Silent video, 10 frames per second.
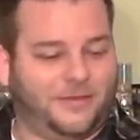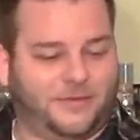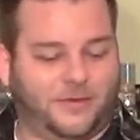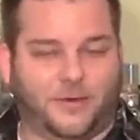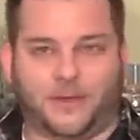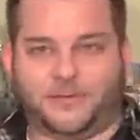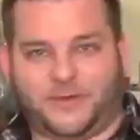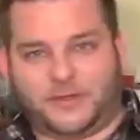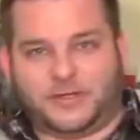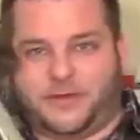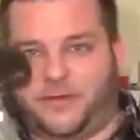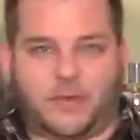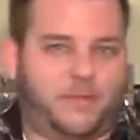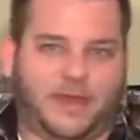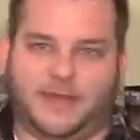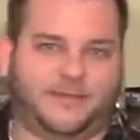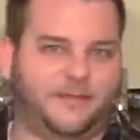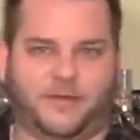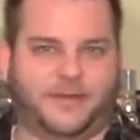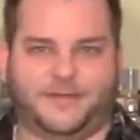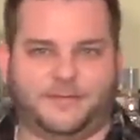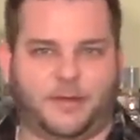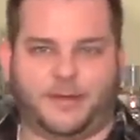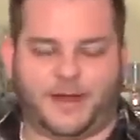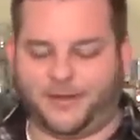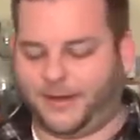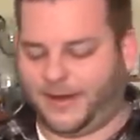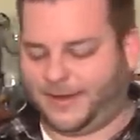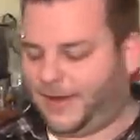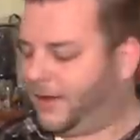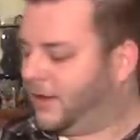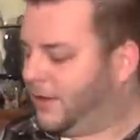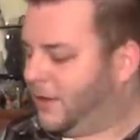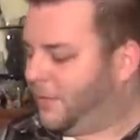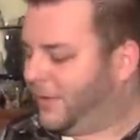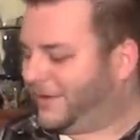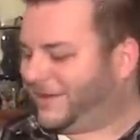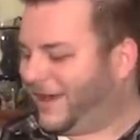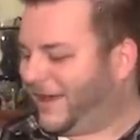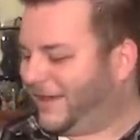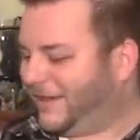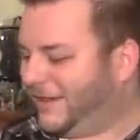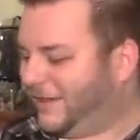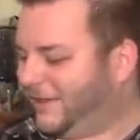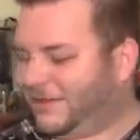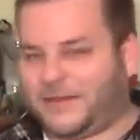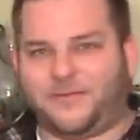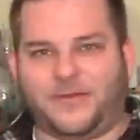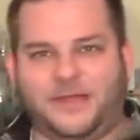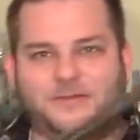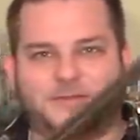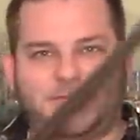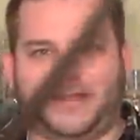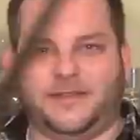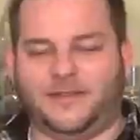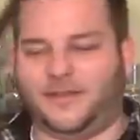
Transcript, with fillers: so I was going to shove it in my pants. I realized that's probably not a good idea, but uh, definitely interesting.